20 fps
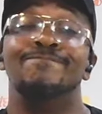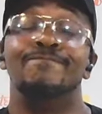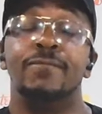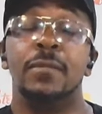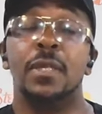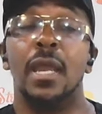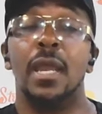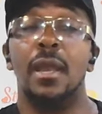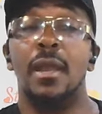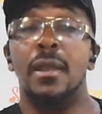
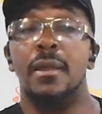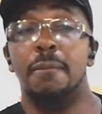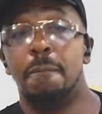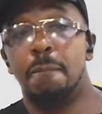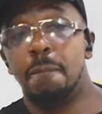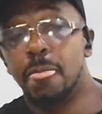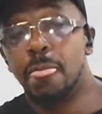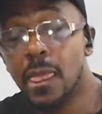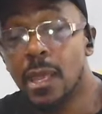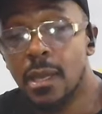Okay.
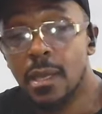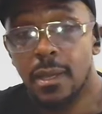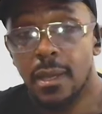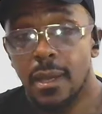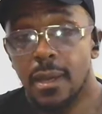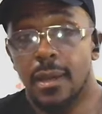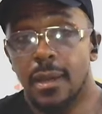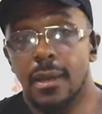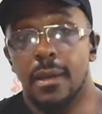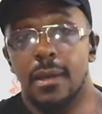
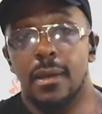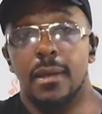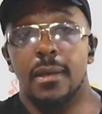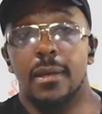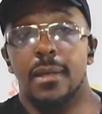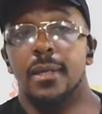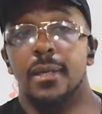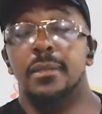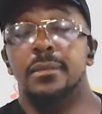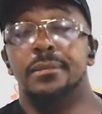
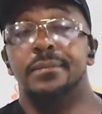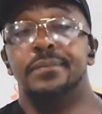Uh,